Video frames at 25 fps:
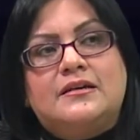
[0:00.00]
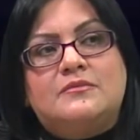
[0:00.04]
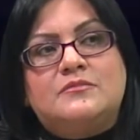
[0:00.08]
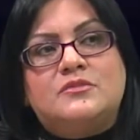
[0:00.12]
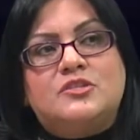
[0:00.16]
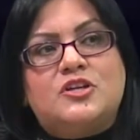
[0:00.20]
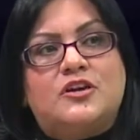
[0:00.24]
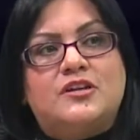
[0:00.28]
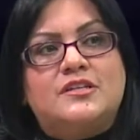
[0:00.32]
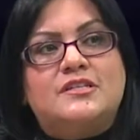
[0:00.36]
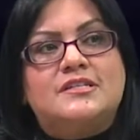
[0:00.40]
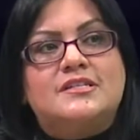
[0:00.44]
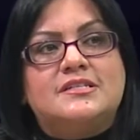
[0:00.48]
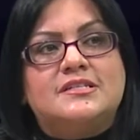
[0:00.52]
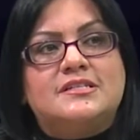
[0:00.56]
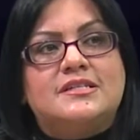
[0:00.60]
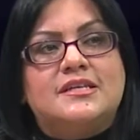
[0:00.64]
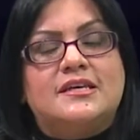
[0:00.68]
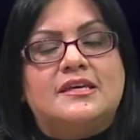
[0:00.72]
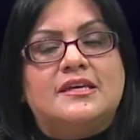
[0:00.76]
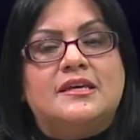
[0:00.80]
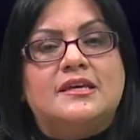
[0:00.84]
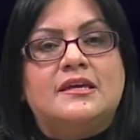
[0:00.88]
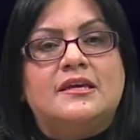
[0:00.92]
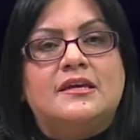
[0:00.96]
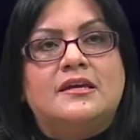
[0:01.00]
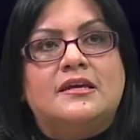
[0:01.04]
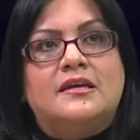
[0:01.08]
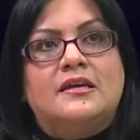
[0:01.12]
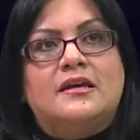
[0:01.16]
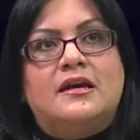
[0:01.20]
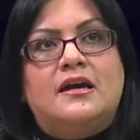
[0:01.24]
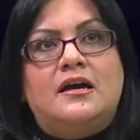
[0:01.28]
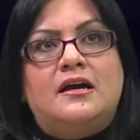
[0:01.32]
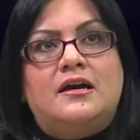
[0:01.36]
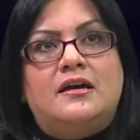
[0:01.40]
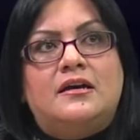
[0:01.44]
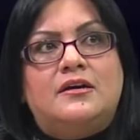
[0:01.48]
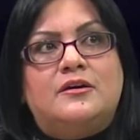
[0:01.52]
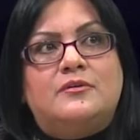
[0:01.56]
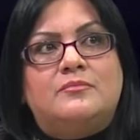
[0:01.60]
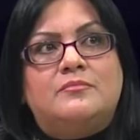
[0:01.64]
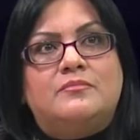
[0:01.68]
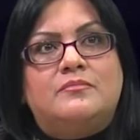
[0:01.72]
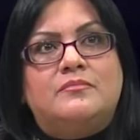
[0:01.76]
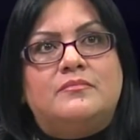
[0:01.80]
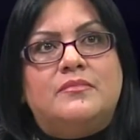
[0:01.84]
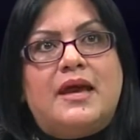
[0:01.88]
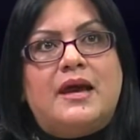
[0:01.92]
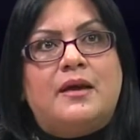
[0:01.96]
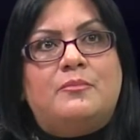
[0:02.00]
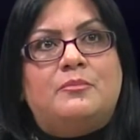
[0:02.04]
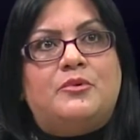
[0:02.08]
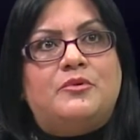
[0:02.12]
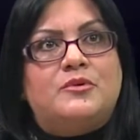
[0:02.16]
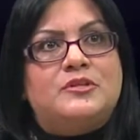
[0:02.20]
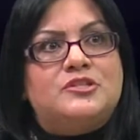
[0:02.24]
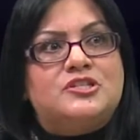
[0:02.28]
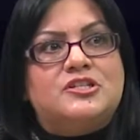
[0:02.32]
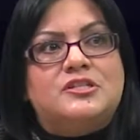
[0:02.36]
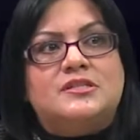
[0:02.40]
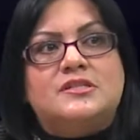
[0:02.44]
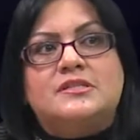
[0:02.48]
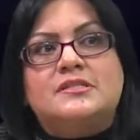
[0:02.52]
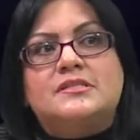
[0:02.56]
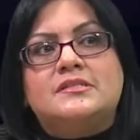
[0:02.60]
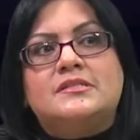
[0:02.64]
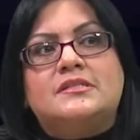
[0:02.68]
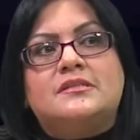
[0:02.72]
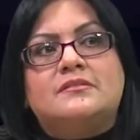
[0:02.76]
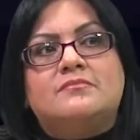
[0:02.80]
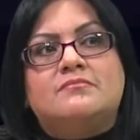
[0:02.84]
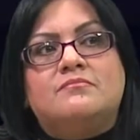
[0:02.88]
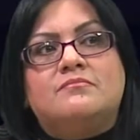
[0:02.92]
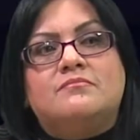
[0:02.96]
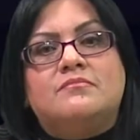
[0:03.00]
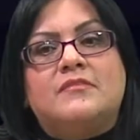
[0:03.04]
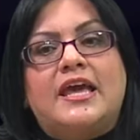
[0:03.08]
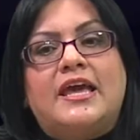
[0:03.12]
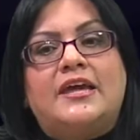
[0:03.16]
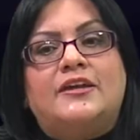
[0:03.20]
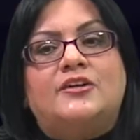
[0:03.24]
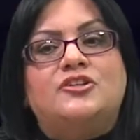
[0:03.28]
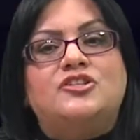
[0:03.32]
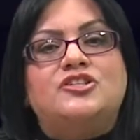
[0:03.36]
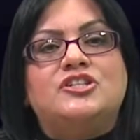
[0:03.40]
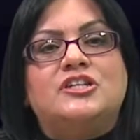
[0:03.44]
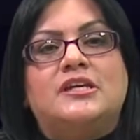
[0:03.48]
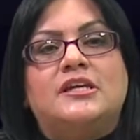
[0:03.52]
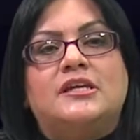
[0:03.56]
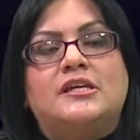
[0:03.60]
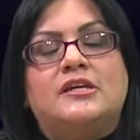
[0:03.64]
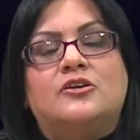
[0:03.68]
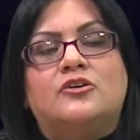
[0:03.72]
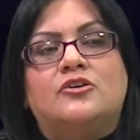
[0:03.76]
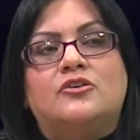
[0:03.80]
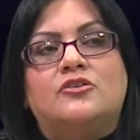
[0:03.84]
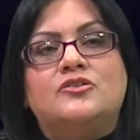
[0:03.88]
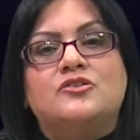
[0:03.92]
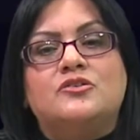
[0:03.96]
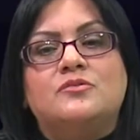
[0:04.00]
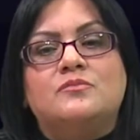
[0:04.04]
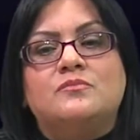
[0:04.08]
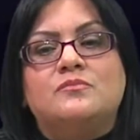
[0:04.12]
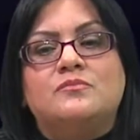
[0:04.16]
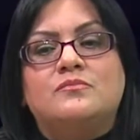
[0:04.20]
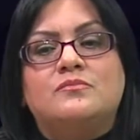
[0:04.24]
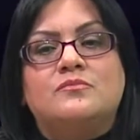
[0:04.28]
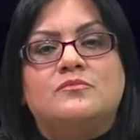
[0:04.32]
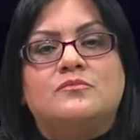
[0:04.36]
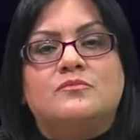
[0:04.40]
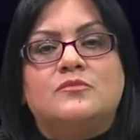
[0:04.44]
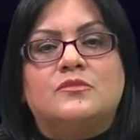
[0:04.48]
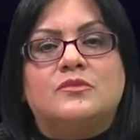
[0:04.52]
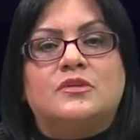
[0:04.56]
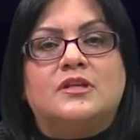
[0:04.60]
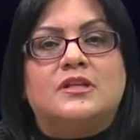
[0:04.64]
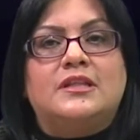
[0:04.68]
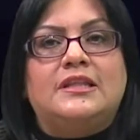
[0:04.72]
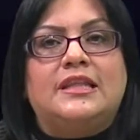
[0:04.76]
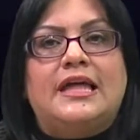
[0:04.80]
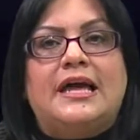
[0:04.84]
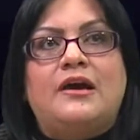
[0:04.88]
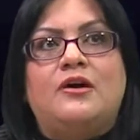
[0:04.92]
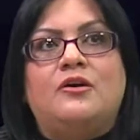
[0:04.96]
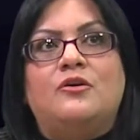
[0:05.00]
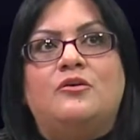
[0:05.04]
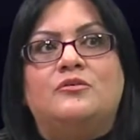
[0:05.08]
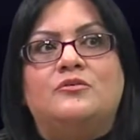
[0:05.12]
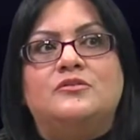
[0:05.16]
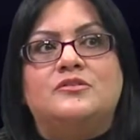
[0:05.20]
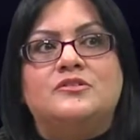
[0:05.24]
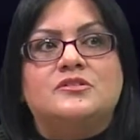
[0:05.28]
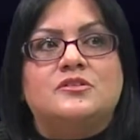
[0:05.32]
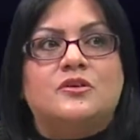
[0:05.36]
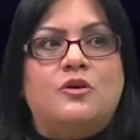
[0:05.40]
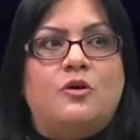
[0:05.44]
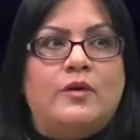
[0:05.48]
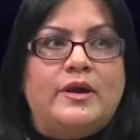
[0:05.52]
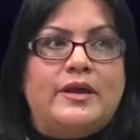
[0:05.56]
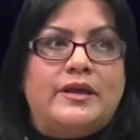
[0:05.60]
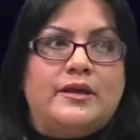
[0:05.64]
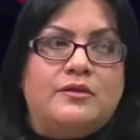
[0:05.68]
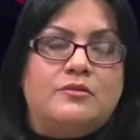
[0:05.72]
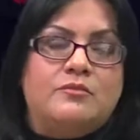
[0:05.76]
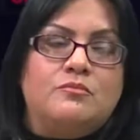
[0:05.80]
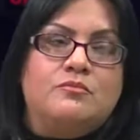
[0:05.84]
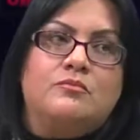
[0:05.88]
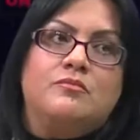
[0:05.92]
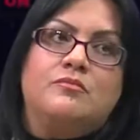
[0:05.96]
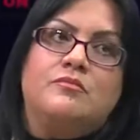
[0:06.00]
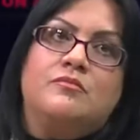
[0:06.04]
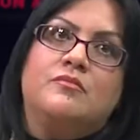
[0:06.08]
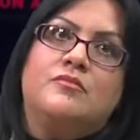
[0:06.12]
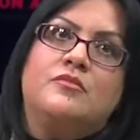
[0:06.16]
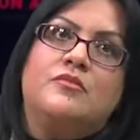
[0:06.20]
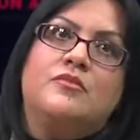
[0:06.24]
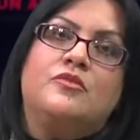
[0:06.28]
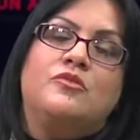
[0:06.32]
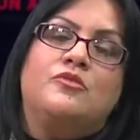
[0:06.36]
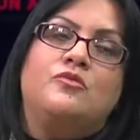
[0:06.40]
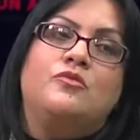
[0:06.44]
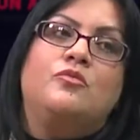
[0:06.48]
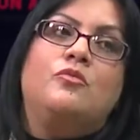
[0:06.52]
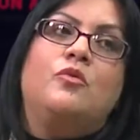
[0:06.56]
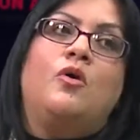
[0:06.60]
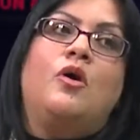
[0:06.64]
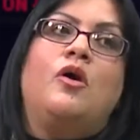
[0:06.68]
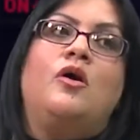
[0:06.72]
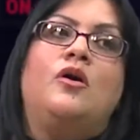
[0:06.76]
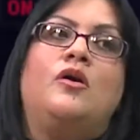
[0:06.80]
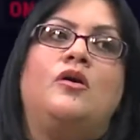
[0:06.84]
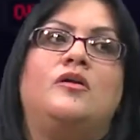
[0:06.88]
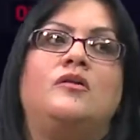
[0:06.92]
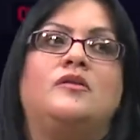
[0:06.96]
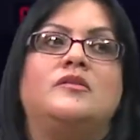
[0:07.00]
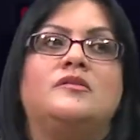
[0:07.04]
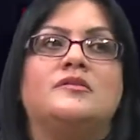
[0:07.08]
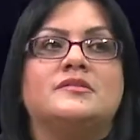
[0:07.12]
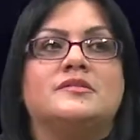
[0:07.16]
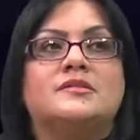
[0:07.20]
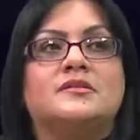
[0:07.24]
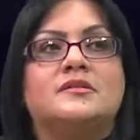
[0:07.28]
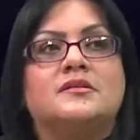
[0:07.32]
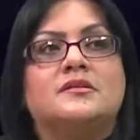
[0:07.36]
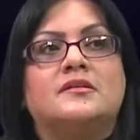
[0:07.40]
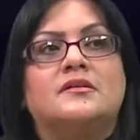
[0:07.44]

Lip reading: Started to see apparitions and energy or clouds going through walls.